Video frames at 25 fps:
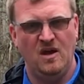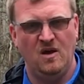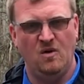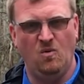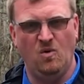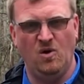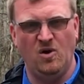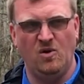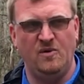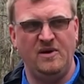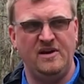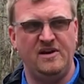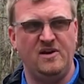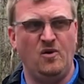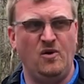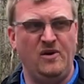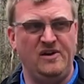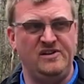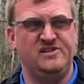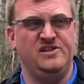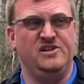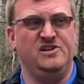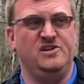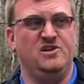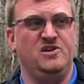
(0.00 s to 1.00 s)
What are we
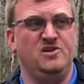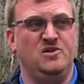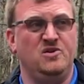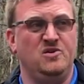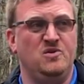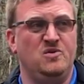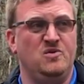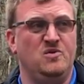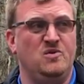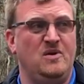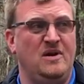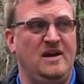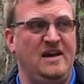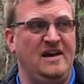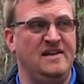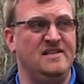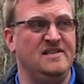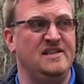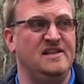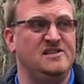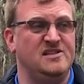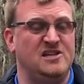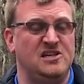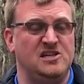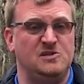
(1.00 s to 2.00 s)
going to do in
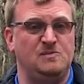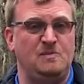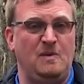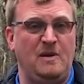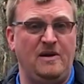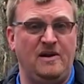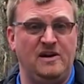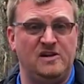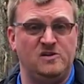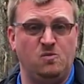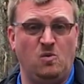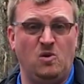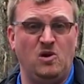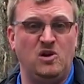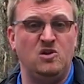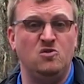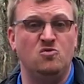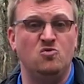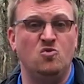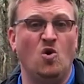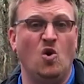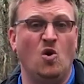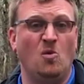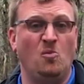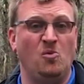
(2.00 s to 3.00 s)
this experience? What do you
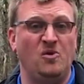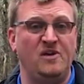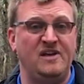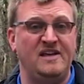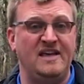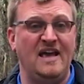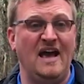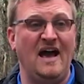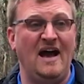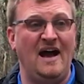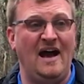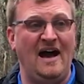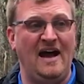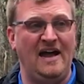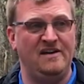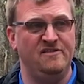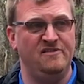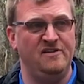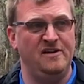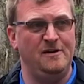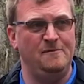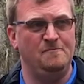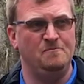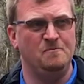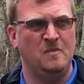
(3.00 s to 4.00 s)
normally get out of
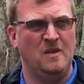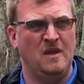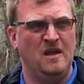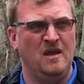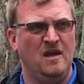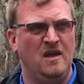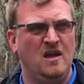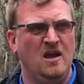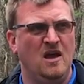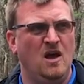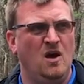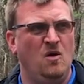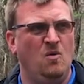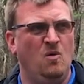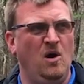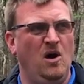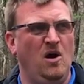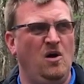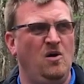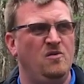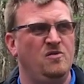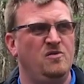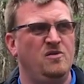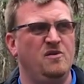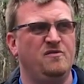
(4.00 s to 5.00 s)
it?
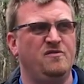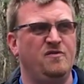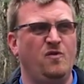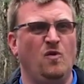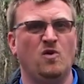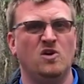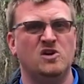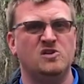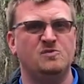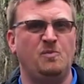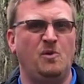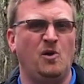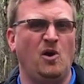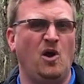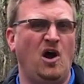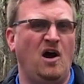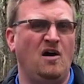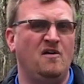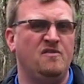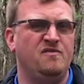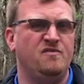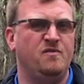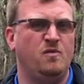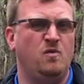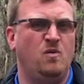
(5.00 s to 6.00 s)
Well, the forest put
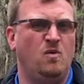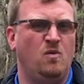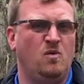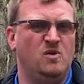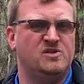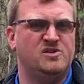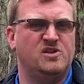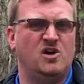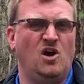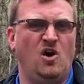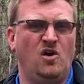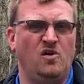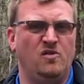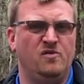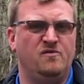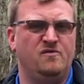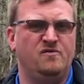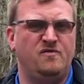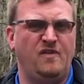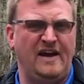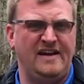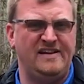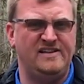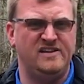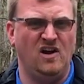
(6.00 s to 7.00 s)
off what's called
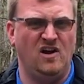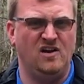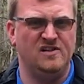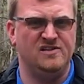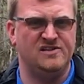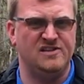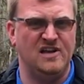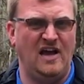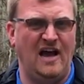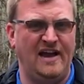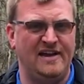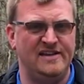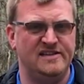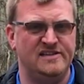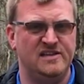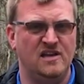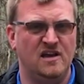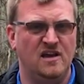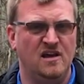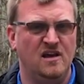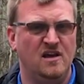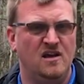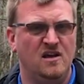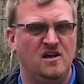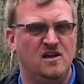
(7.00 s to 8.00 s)
phytoncides.
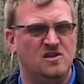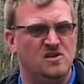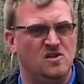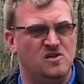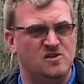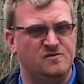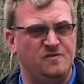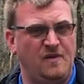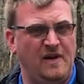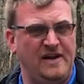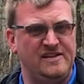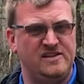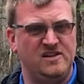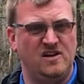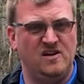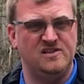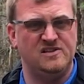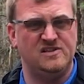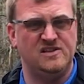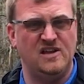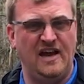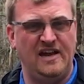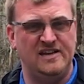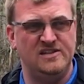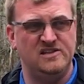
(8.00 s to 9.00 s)
Those
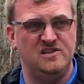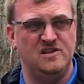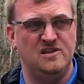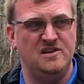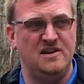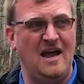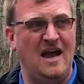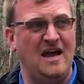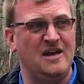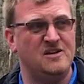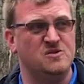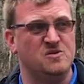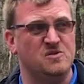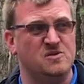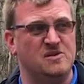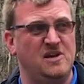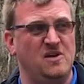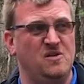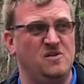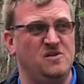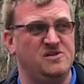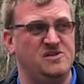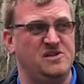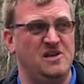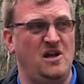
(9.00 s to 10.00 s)
phytoncides are the natural
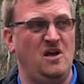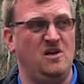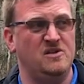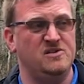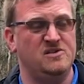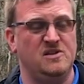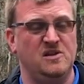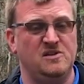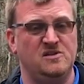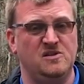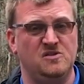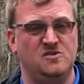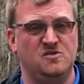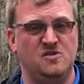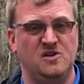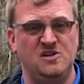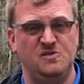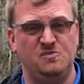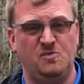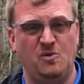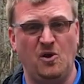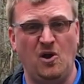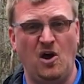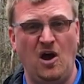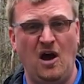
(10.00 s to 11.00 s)
killer cells that the trees
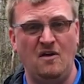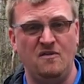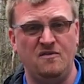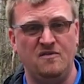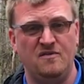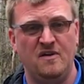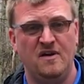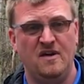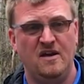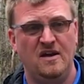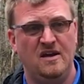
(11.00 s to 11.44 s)
put off.